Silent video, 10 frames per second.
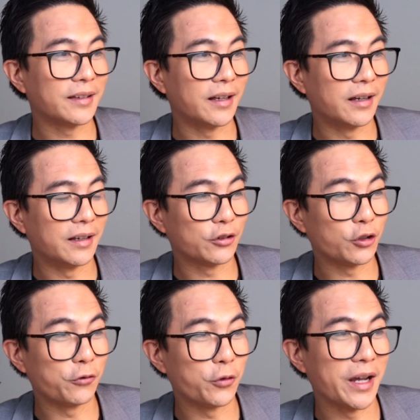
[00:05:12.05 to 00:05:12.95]
uh,
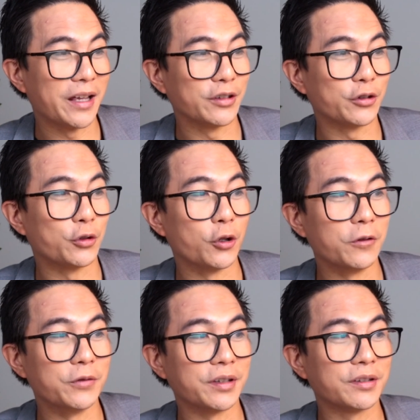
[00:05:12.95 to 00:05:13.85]
software as a
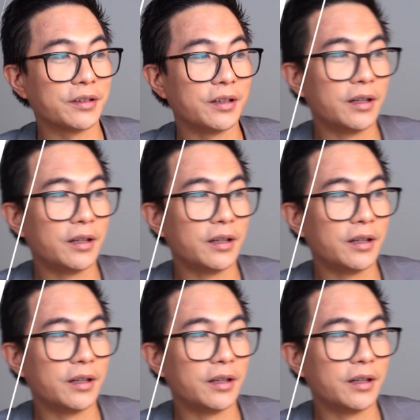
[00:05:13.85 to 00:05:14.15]
service